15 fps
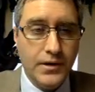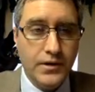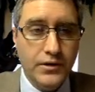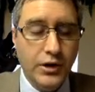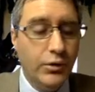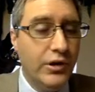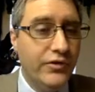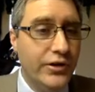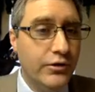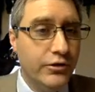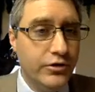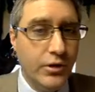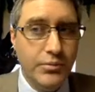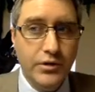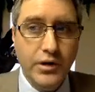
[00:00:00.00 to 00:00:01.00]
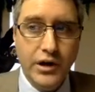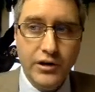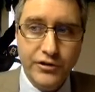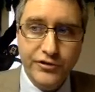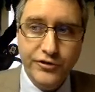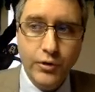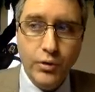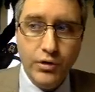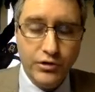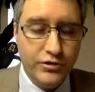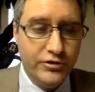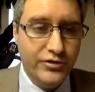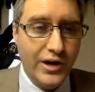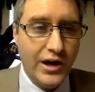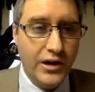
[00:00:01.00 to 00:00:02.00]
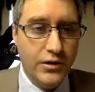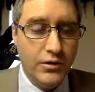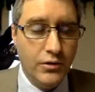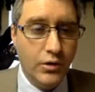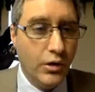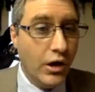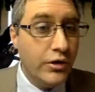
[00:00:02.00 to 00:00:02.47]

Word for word: that reveal something like a forest fire or